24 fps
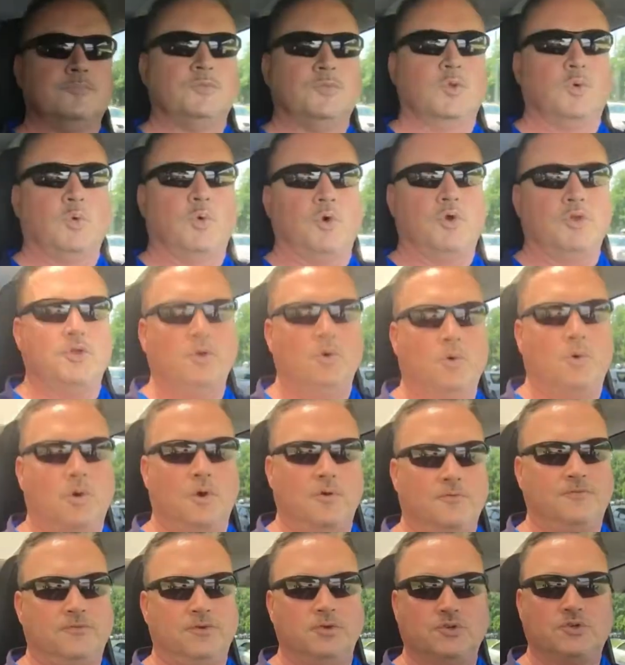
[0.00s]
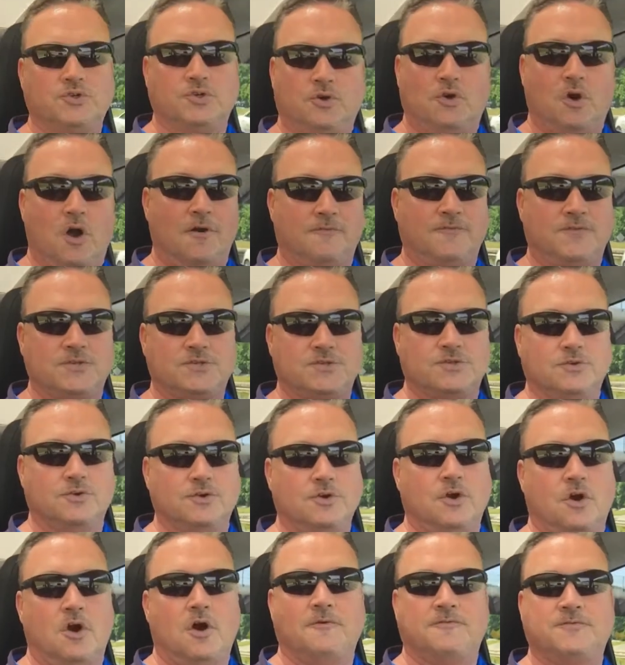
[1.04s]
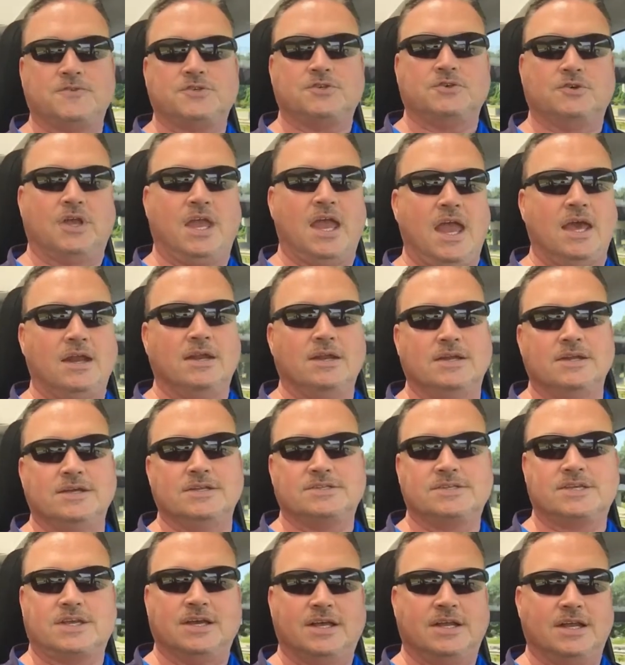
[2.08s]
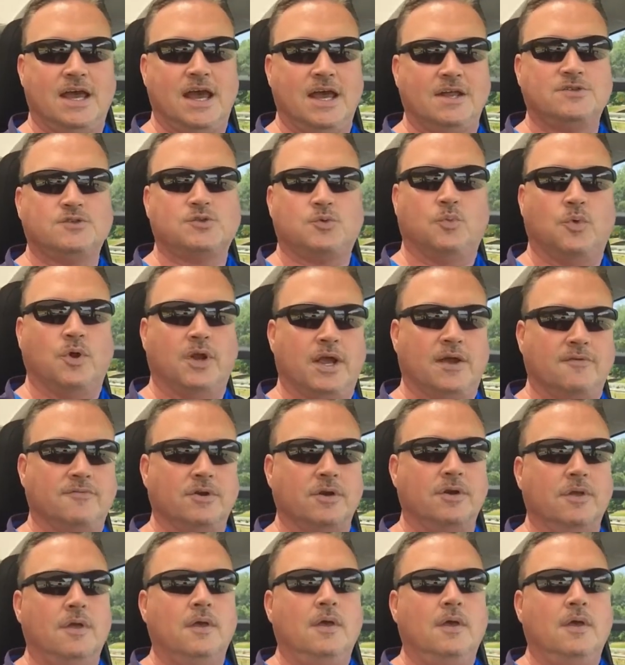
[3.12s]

or your future officer candidates, cadets, whatever,